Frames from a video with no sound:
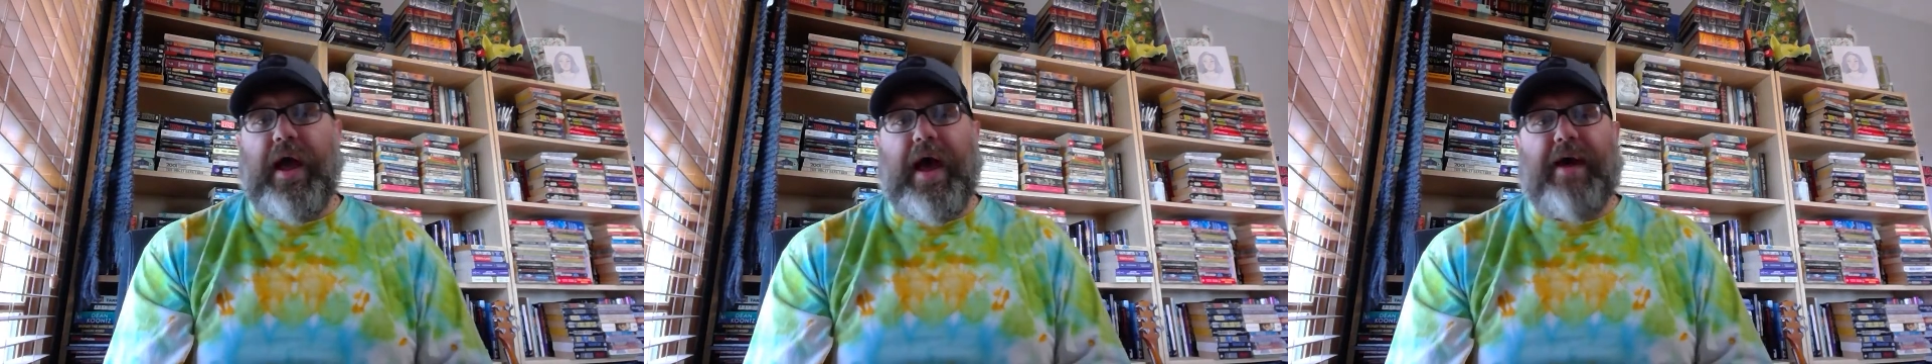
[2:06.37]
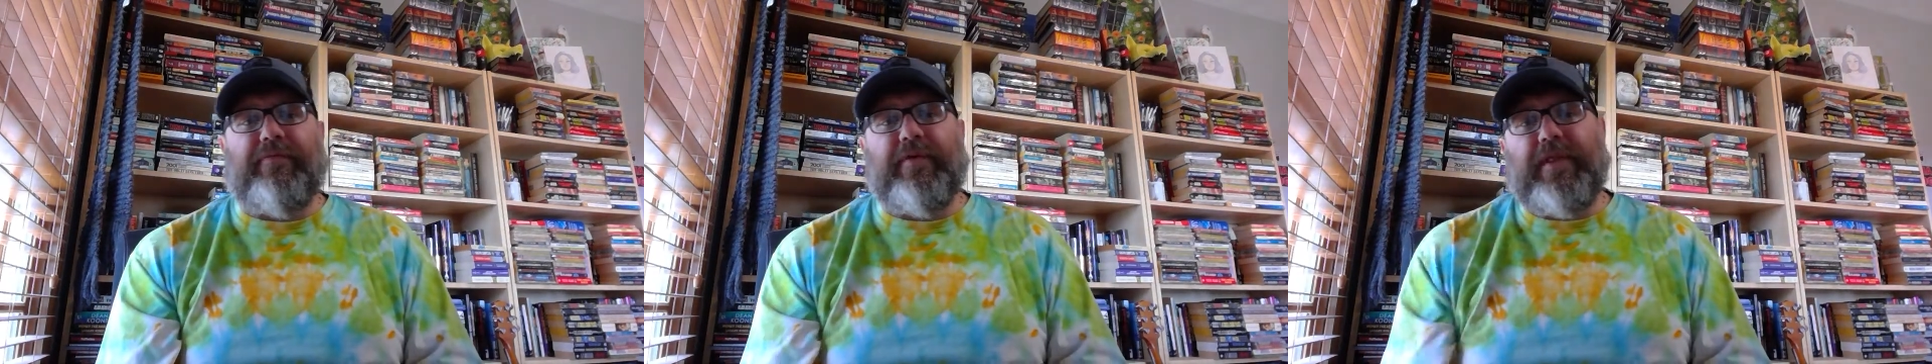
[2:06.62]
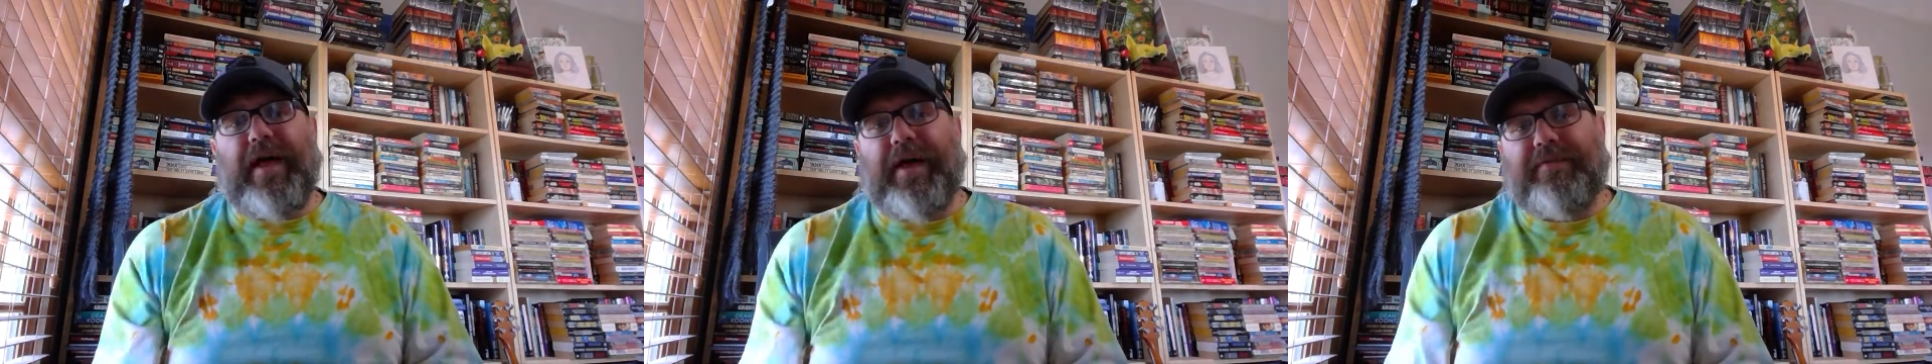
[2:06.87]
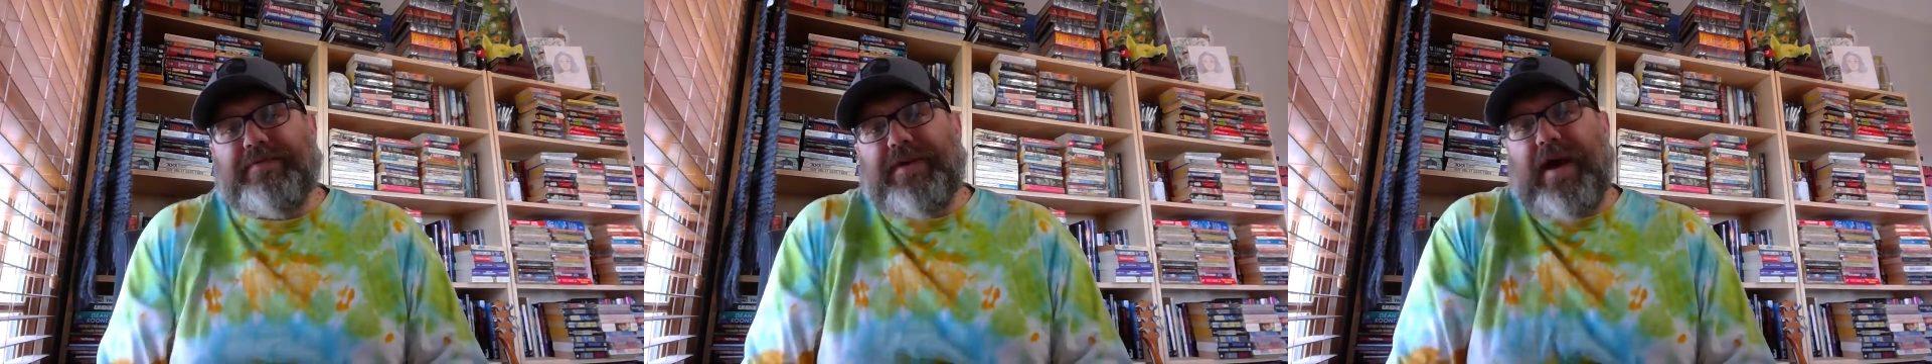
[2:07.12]
half a
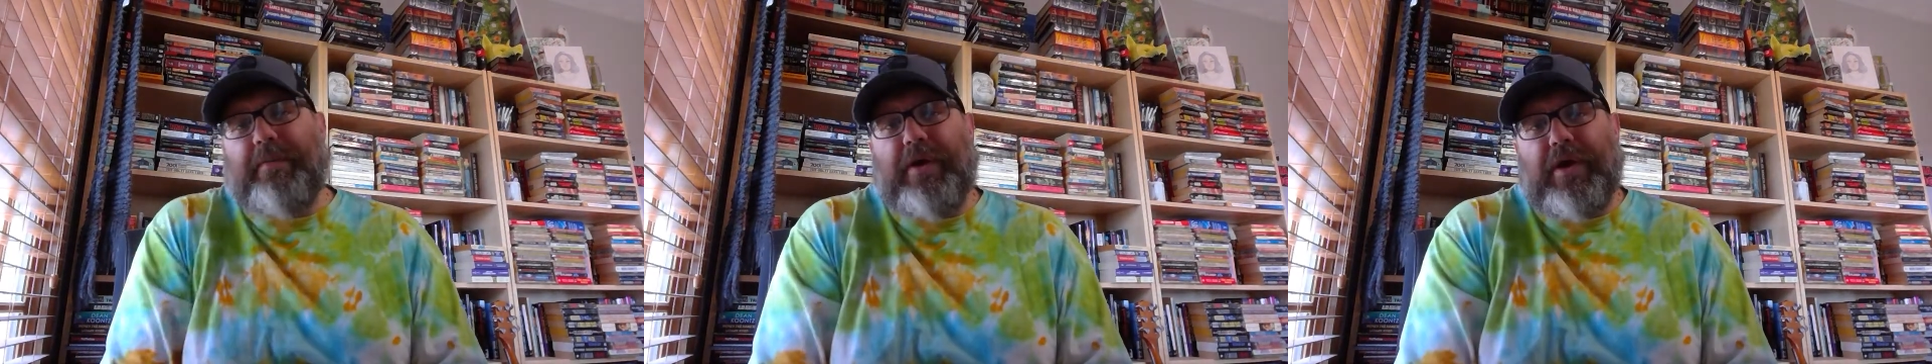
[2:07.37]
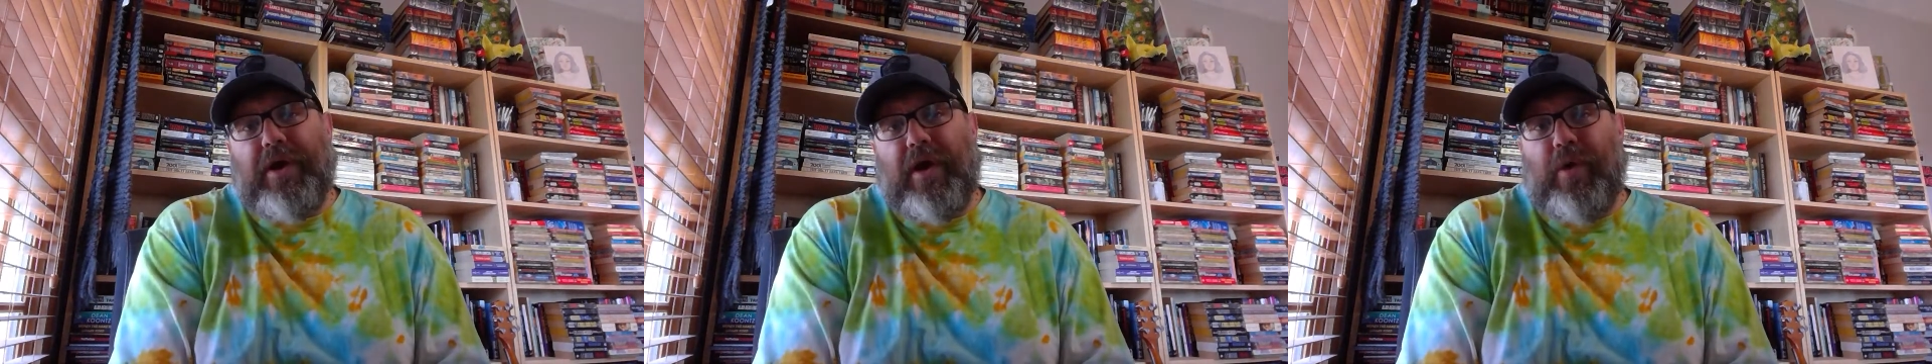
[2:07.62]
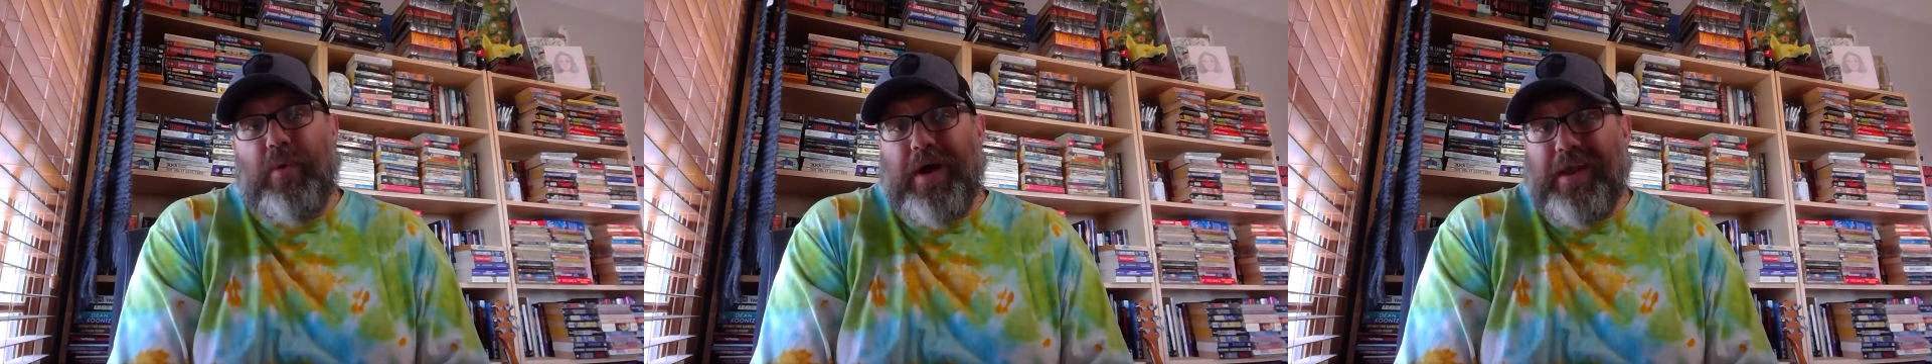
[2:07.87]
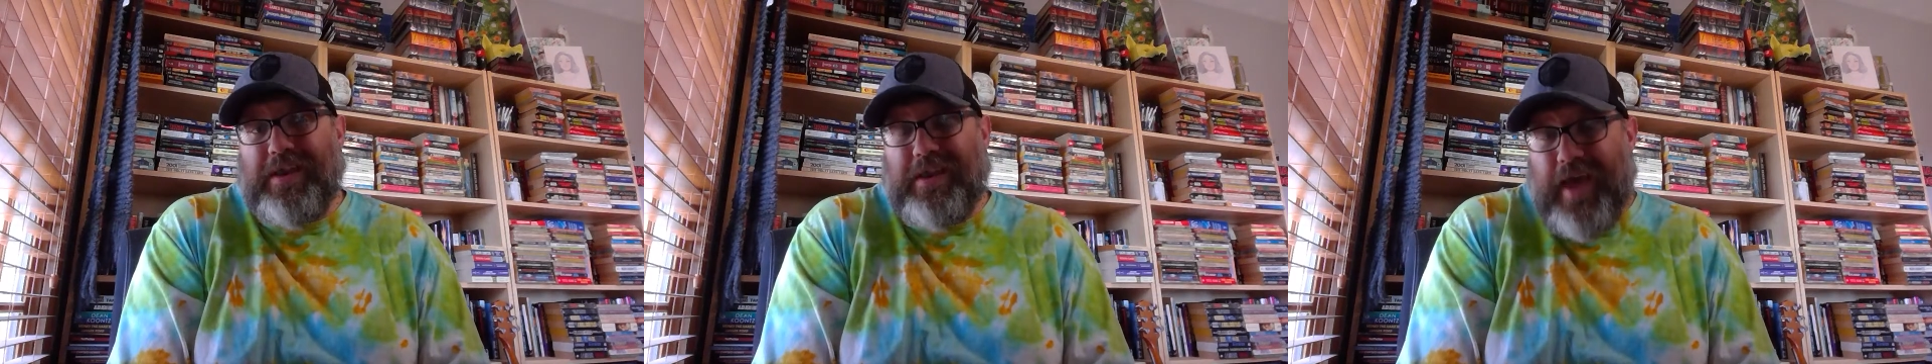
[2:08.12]
lifetime ago,
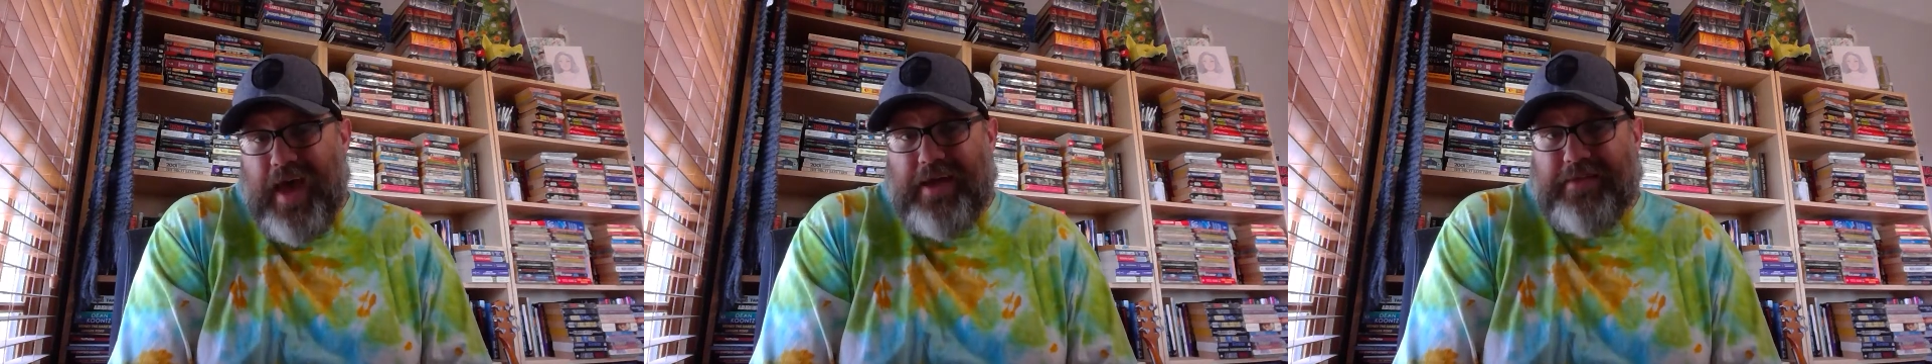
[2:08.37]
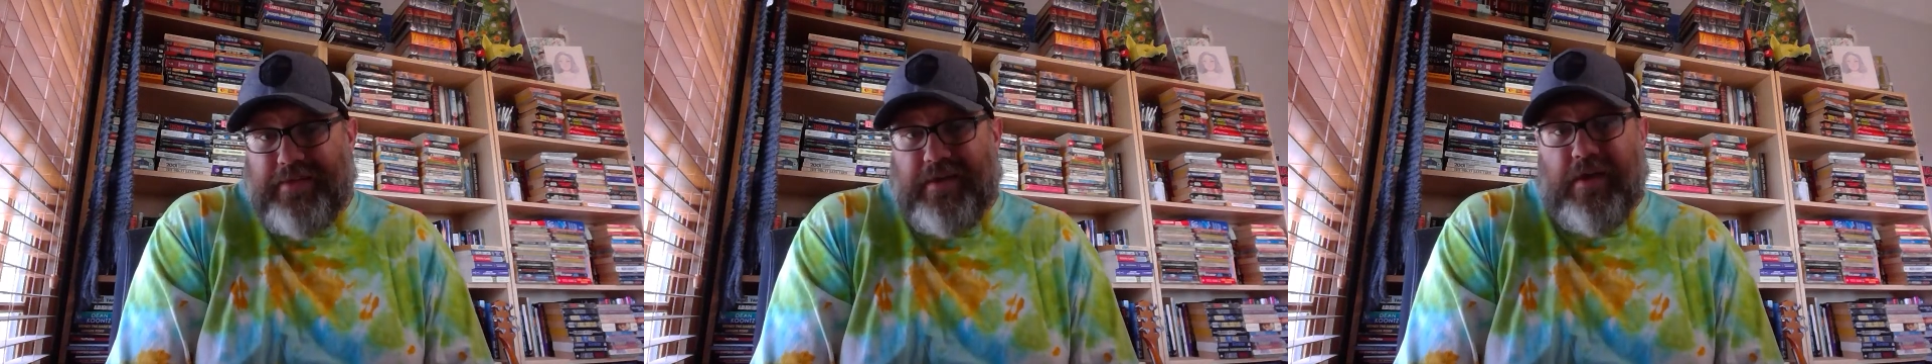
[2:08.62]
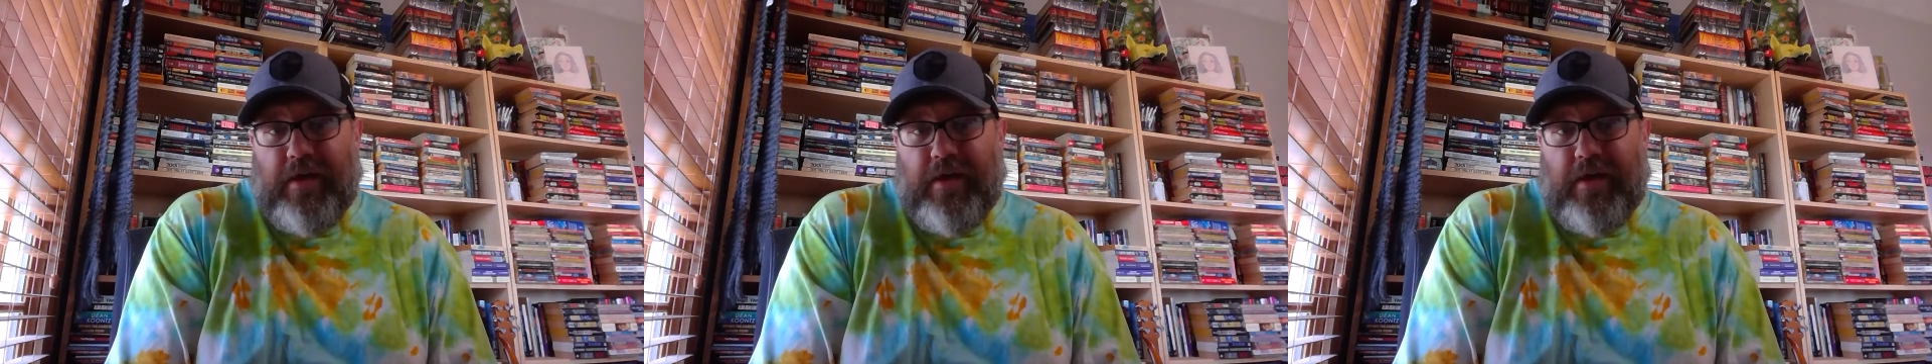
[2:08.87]
and yet